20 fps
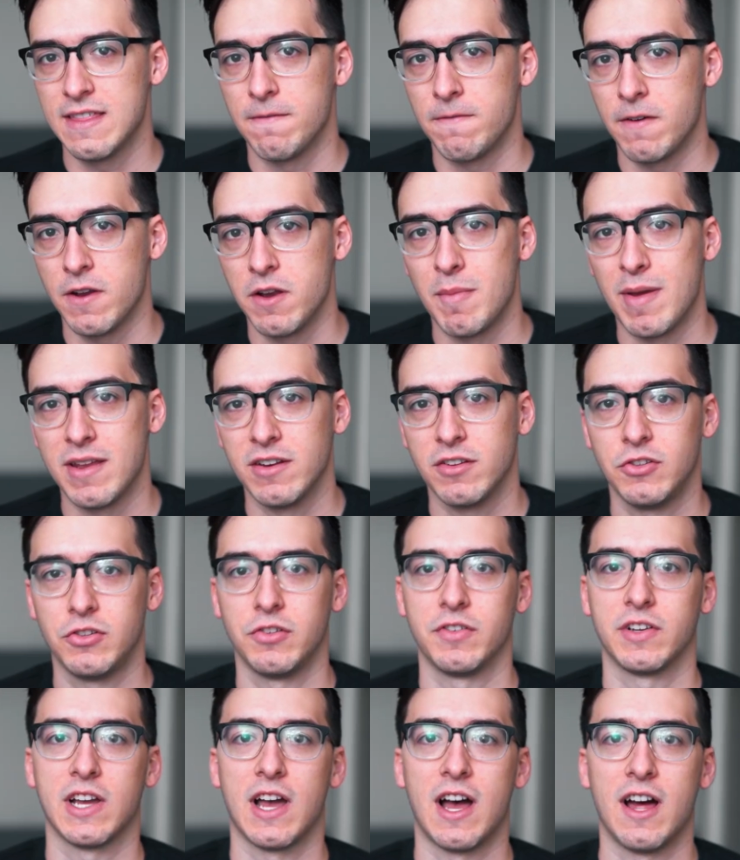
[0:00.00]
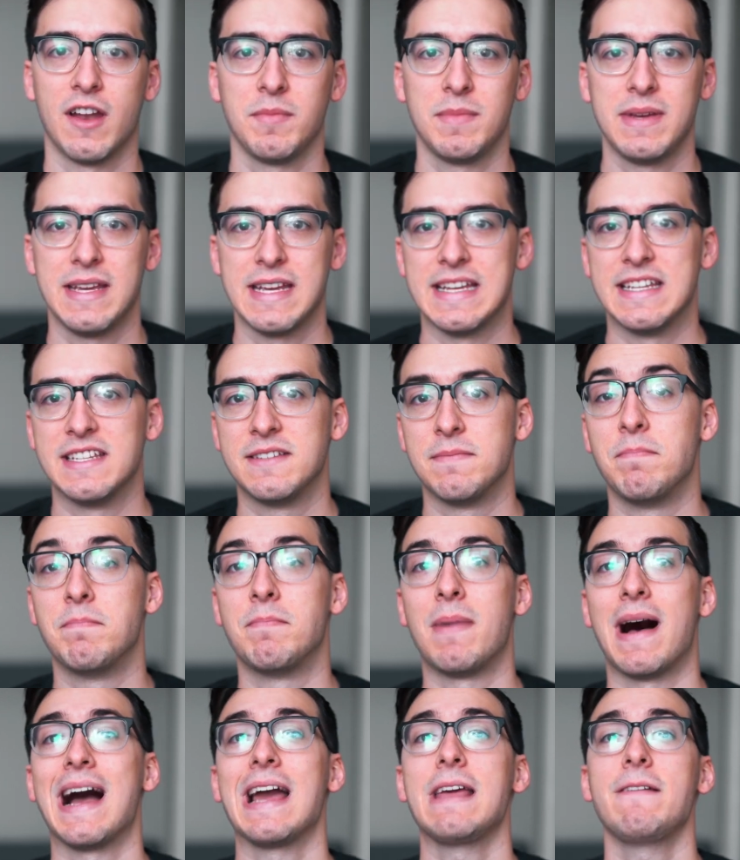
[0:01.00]
the fundamentals of economy is
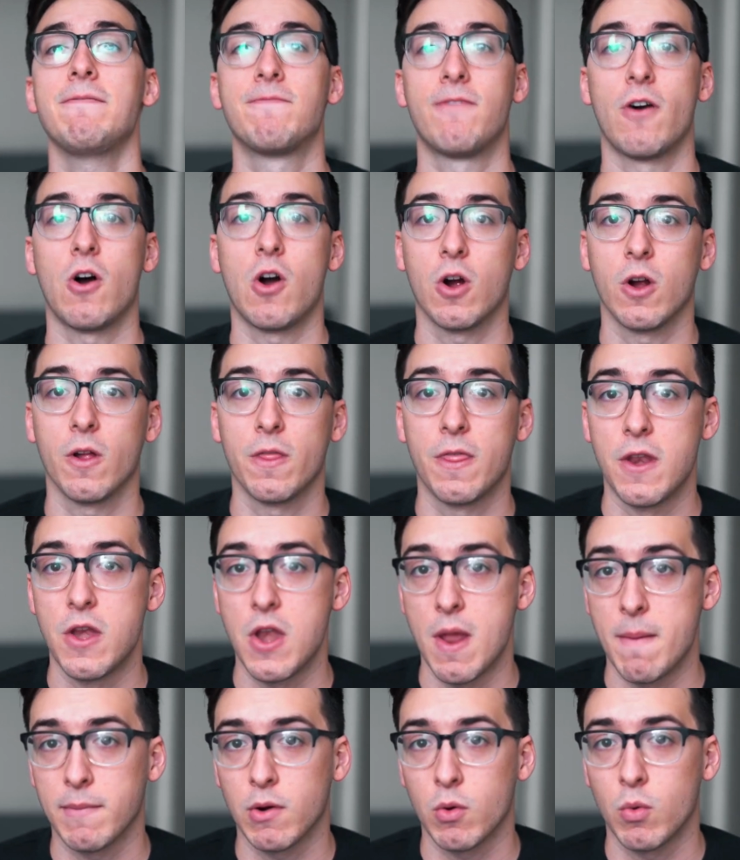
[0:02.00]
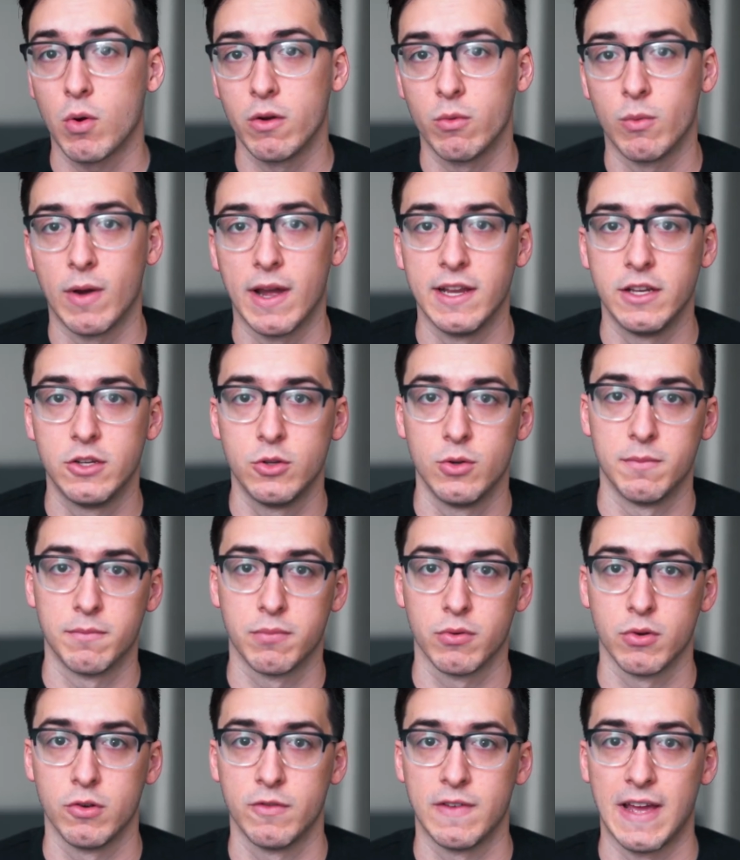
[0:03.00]
by far the number one way to
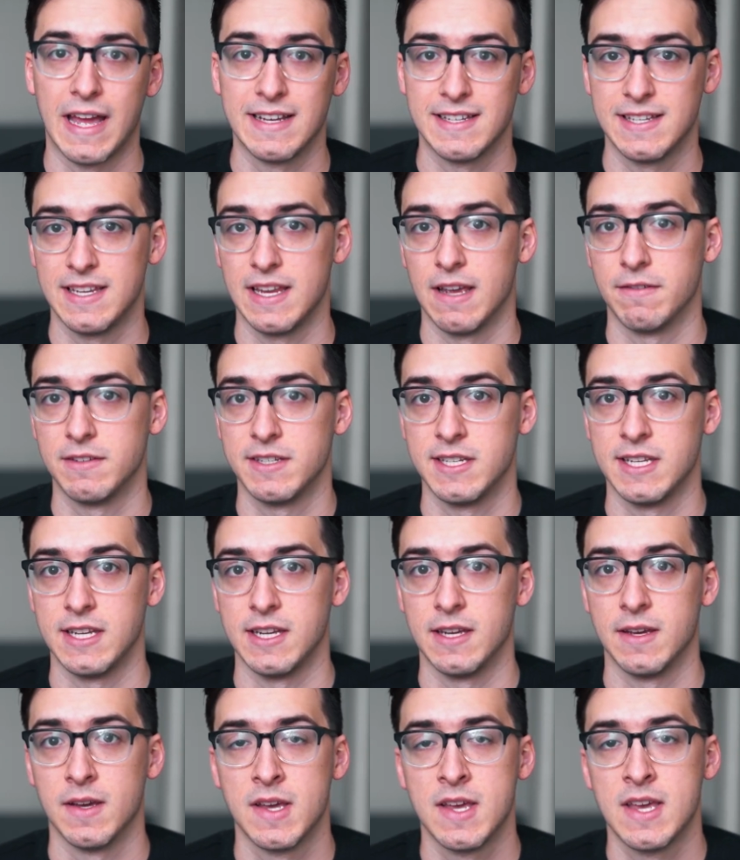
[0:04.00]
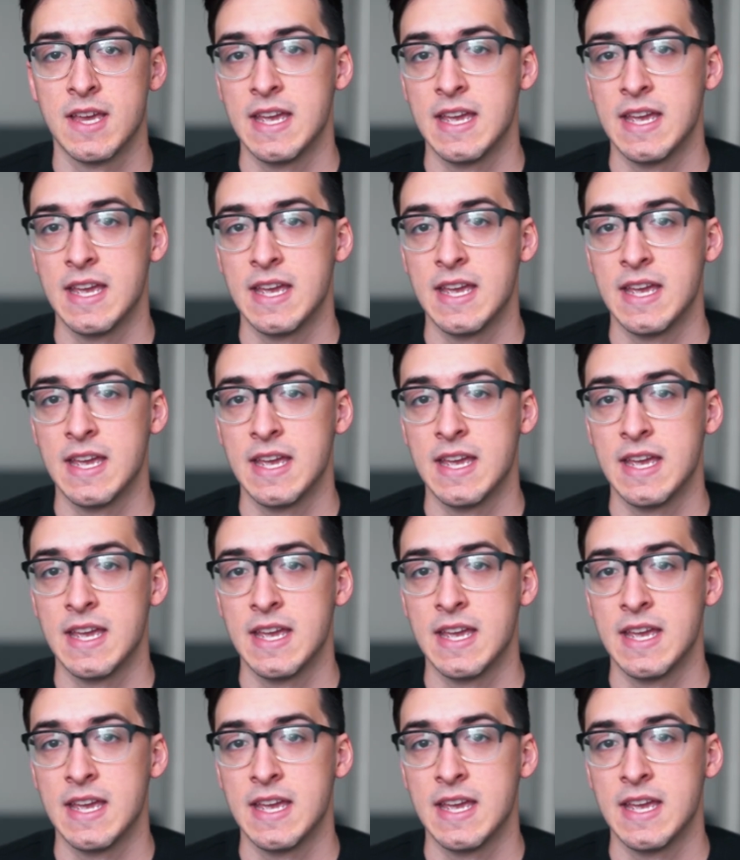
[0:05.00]
improve at TFT.